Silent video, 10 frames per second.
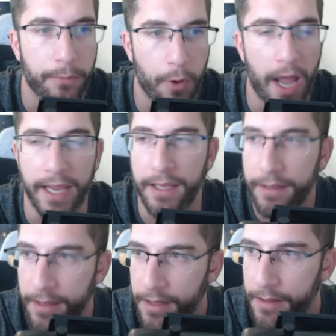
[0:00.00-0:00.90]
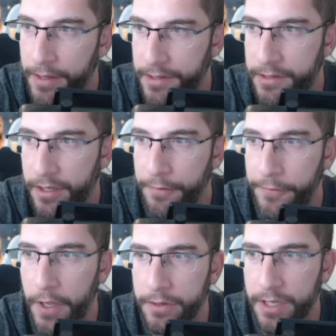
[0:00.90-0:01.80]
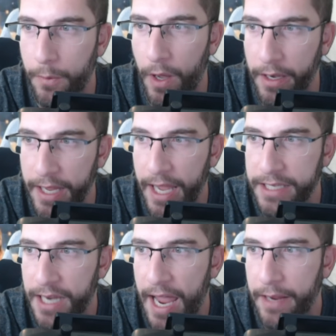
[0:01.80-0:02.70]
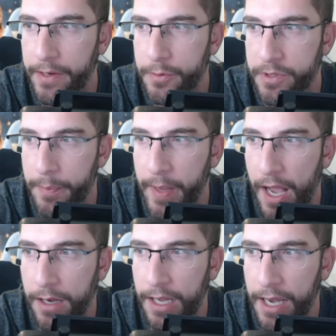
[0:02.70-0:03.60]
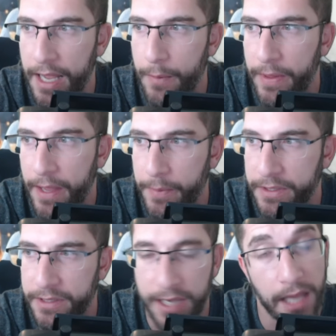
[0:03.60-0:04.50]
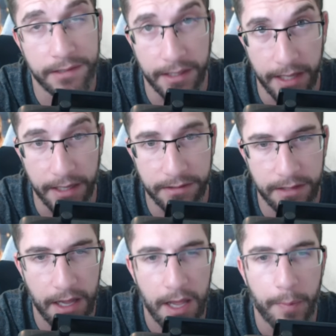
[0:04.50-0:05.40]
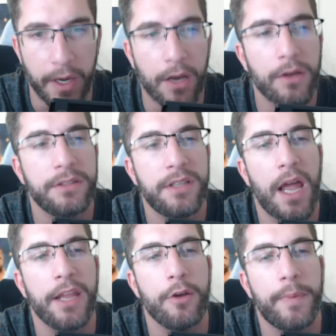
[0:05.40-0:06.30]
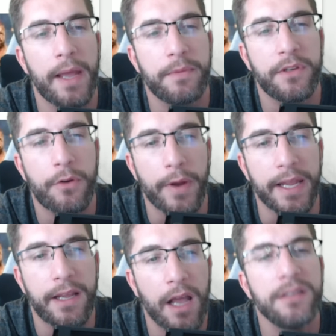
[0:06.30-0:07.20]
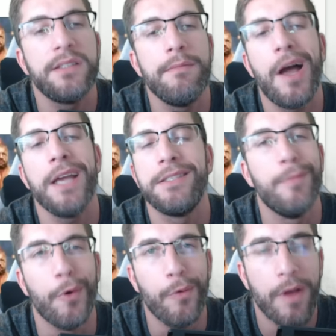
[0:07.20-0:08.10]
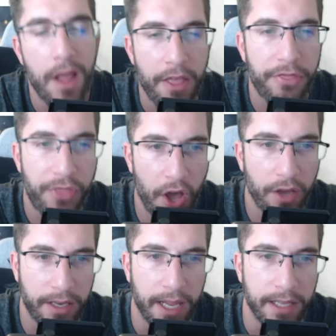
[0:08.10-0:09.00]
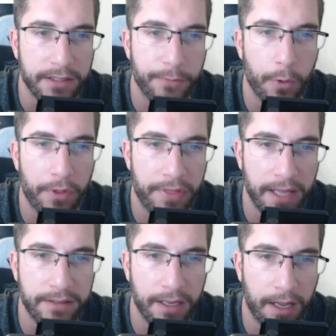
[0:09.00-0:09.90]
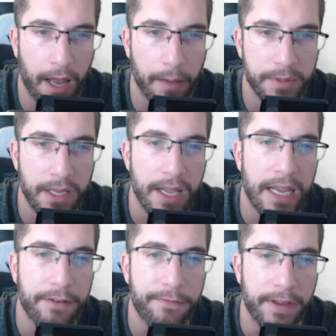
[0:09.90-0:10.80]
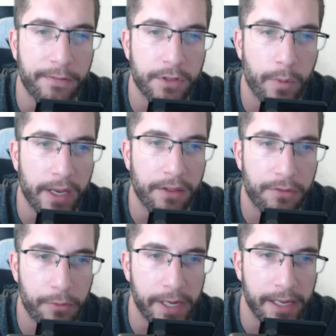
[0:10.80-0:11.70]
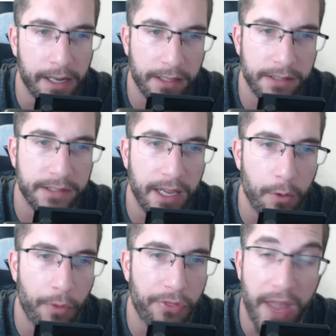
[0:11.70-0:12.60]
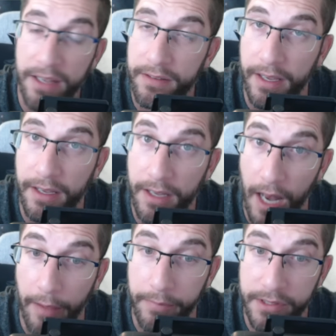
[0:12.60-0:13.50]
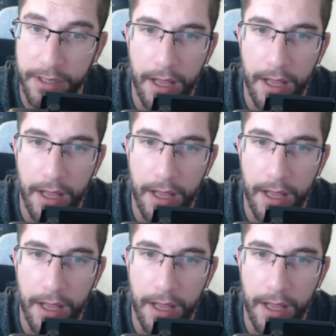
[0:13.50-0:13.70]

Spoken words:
Right, this is a confusing one. EA's language was a bit unclear when they were discussing this, but it looks like you'll be able to create customizable third kits for authentic clubs in FIFA 23. Now, it does say authentic clubs.